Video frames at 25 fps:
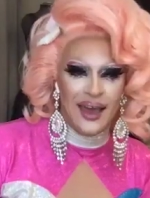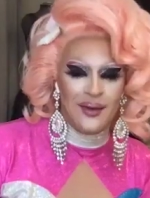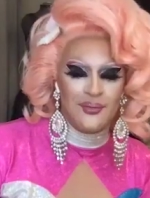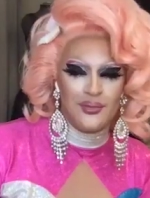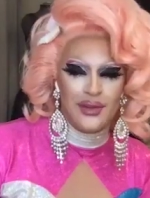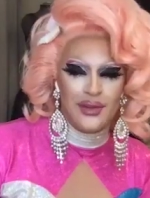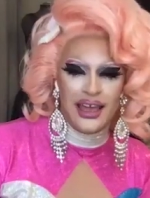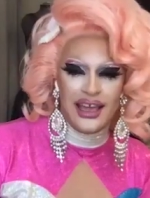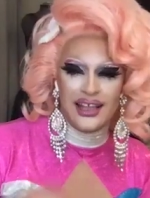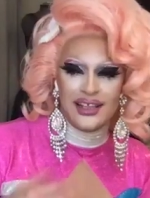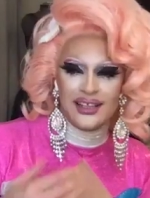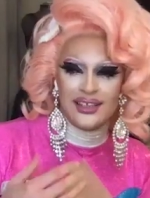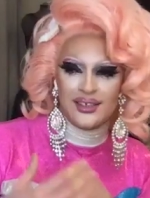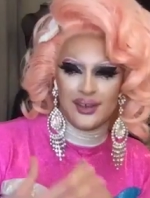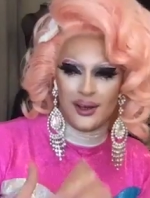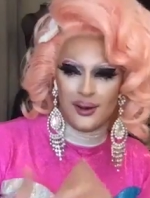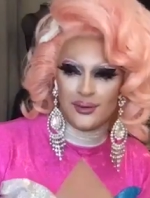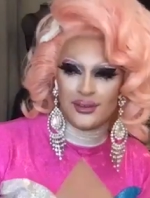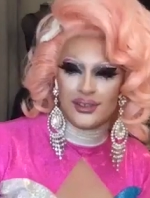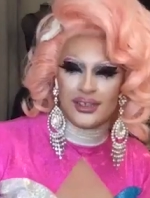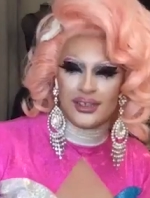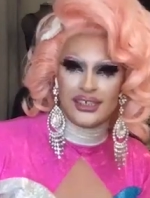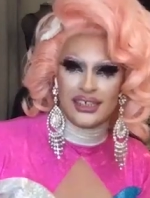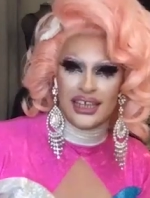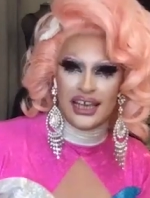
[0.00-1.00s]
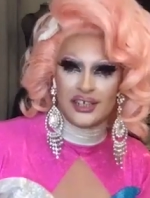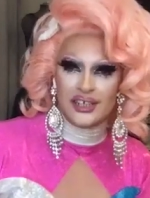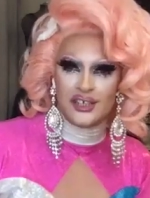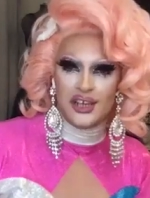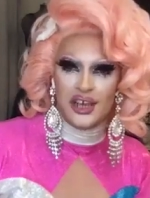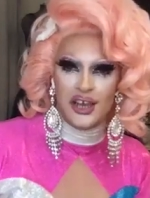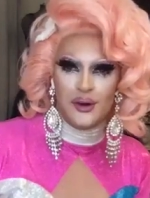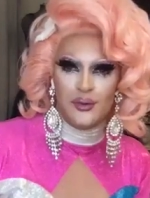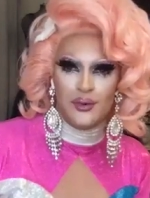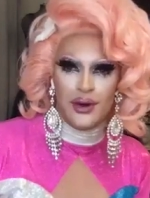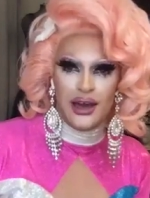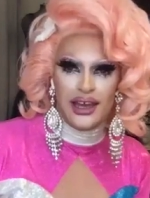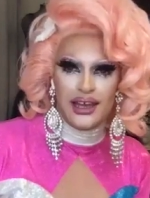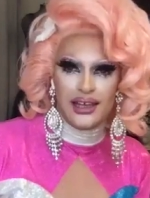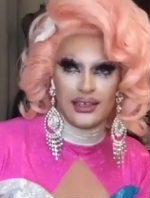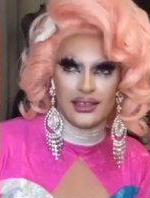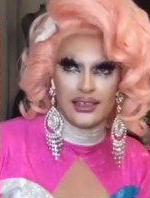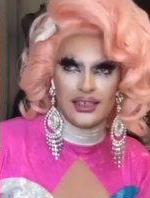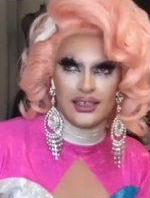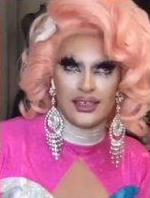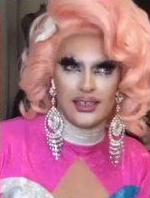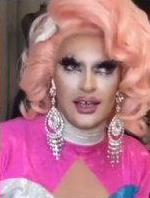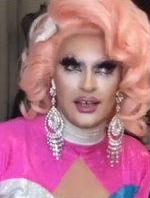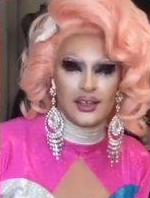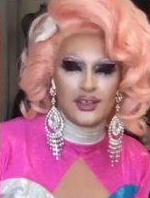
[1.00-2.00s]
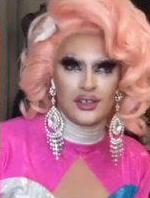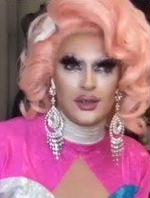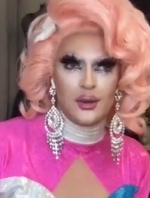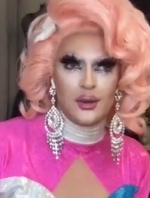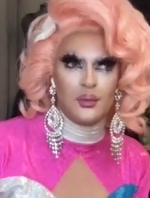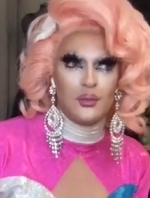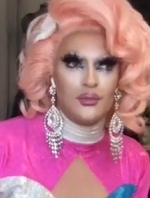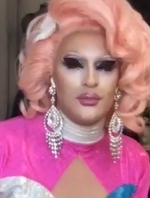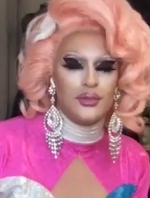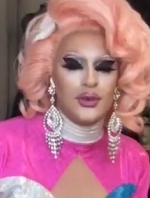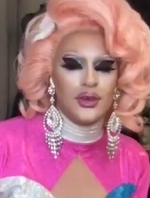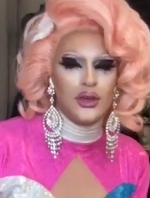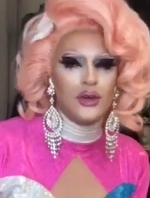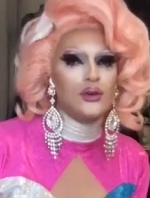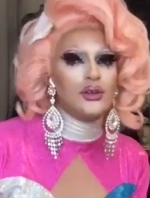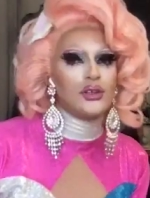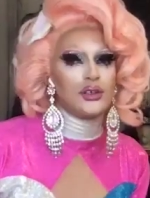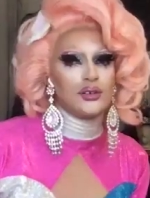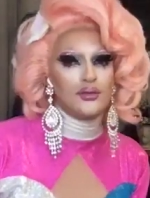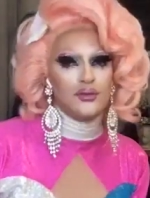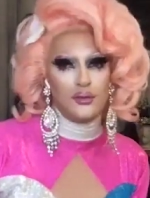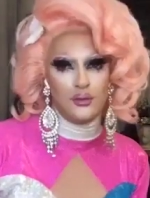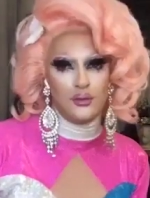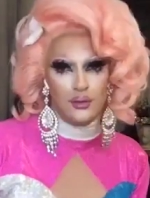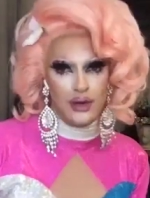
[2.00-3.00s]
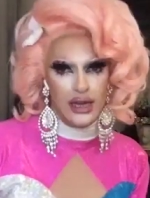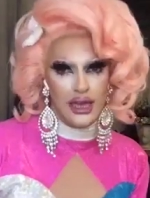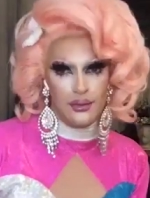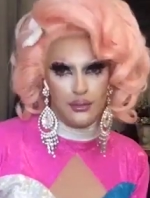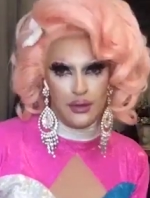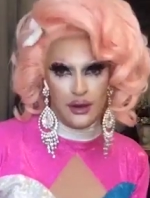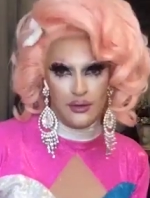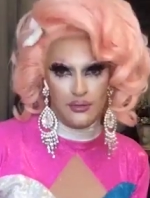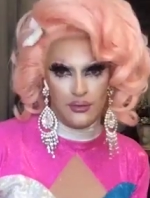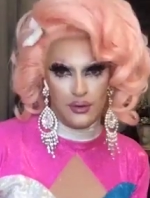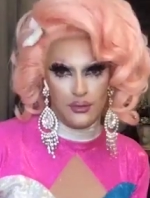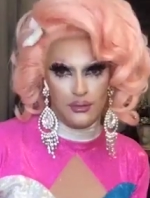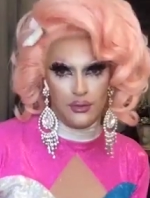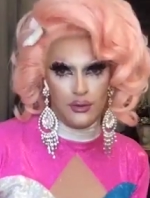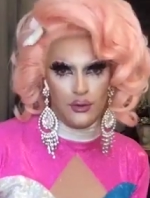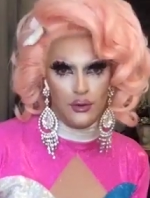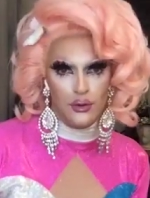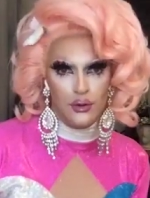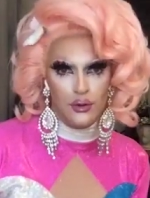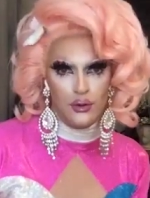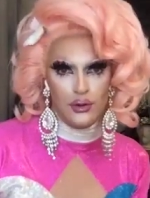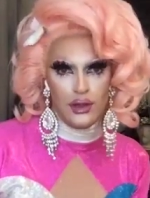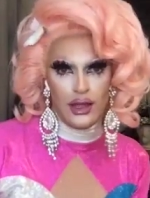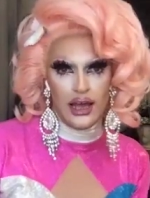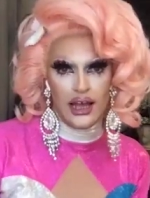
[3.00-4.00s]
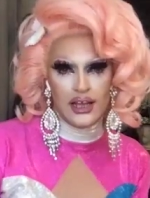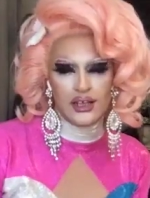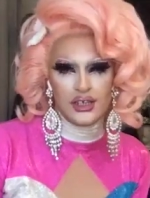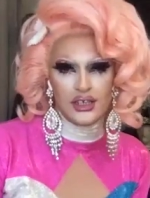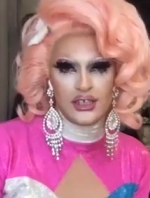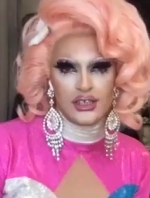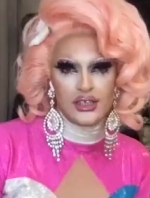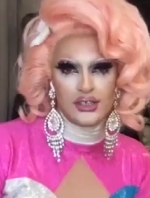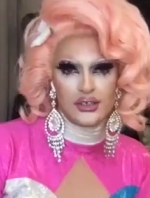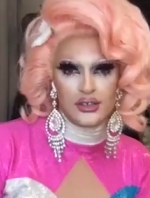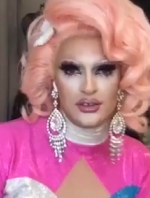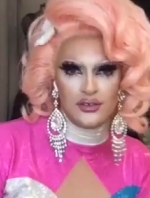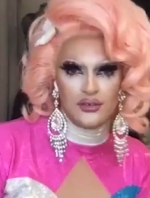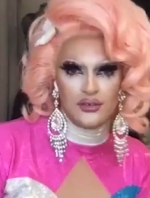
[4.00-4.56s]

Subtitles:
being told to sashay away in such a beautiful way by RuPaul, I just